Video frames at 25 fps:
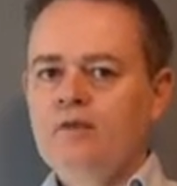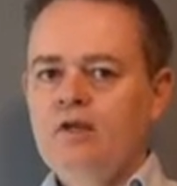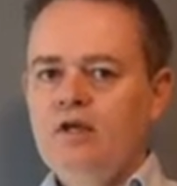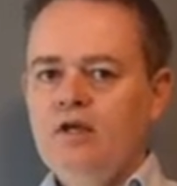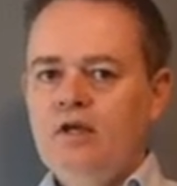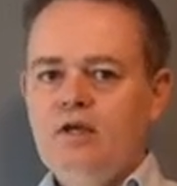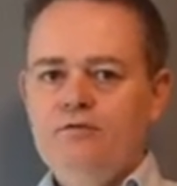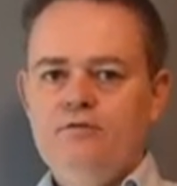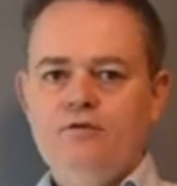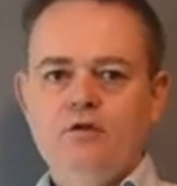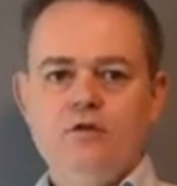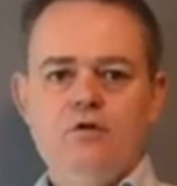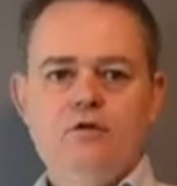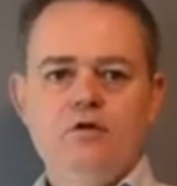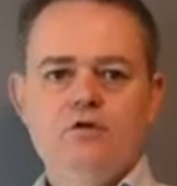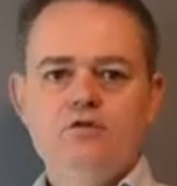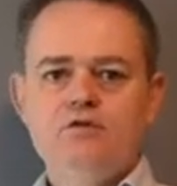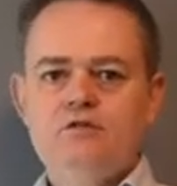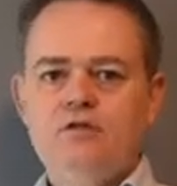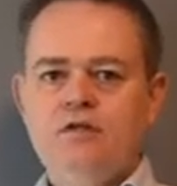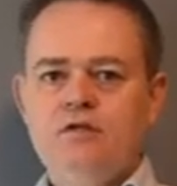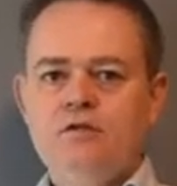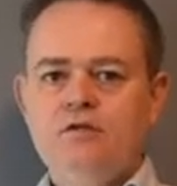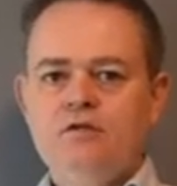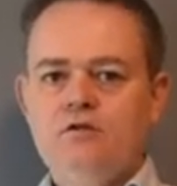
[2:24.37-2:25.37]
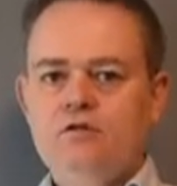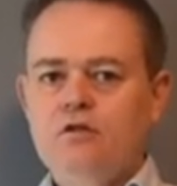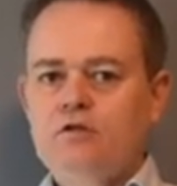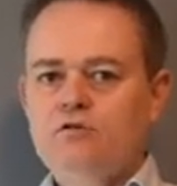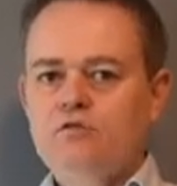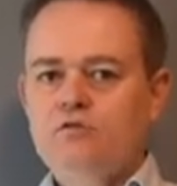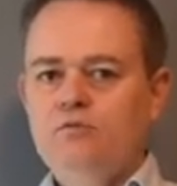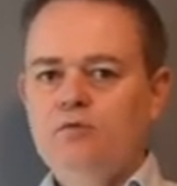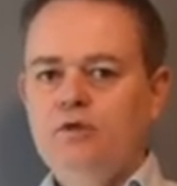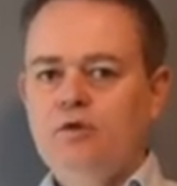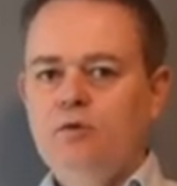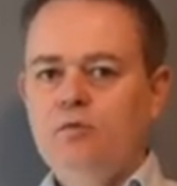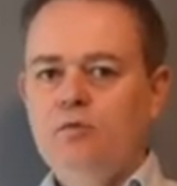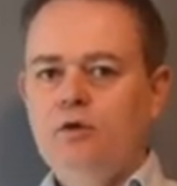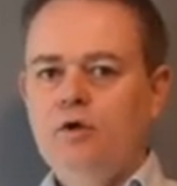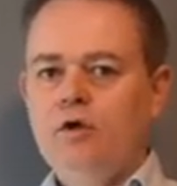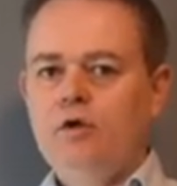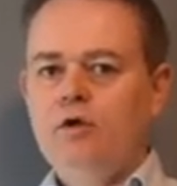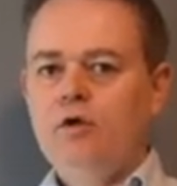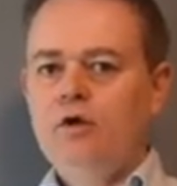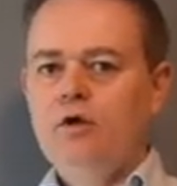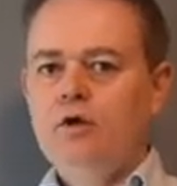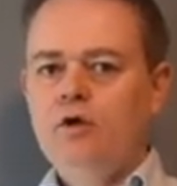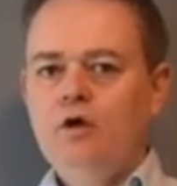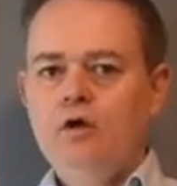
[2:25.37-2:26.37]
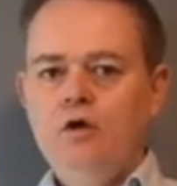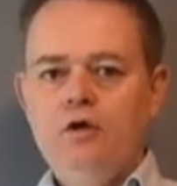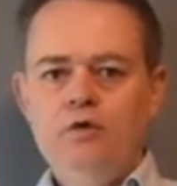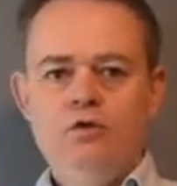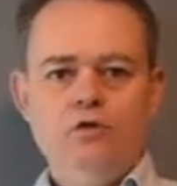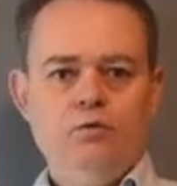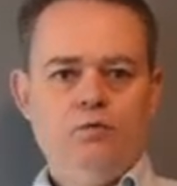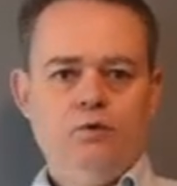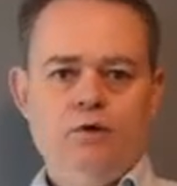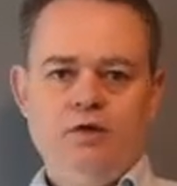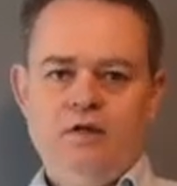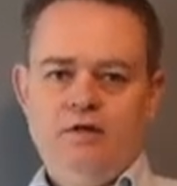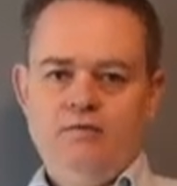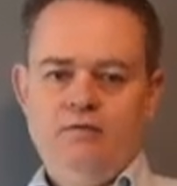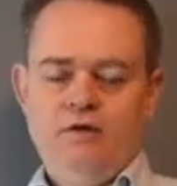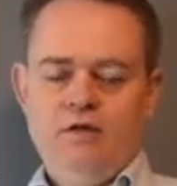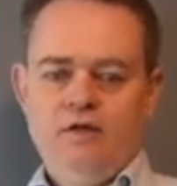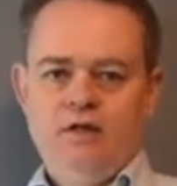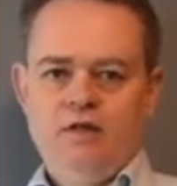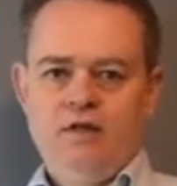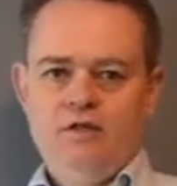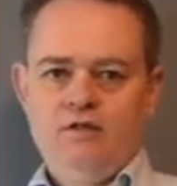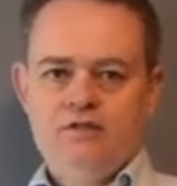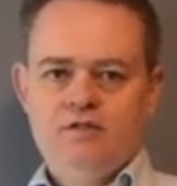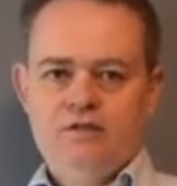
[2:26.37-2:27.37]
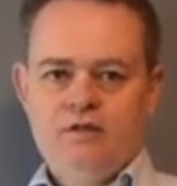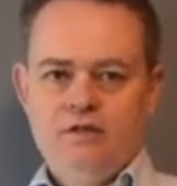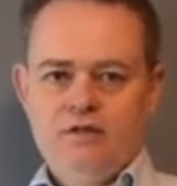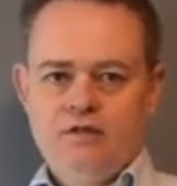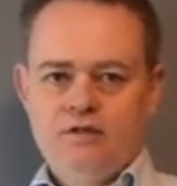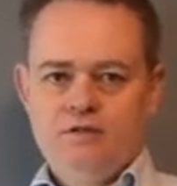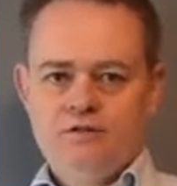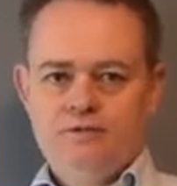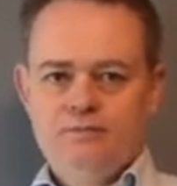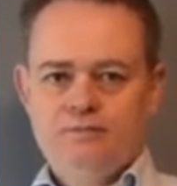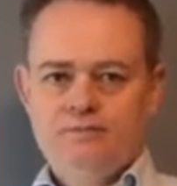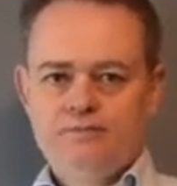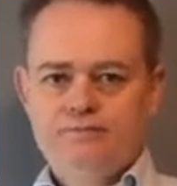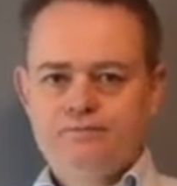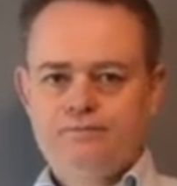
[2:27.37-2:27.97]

If the content doesn't really work, you will never get any sales.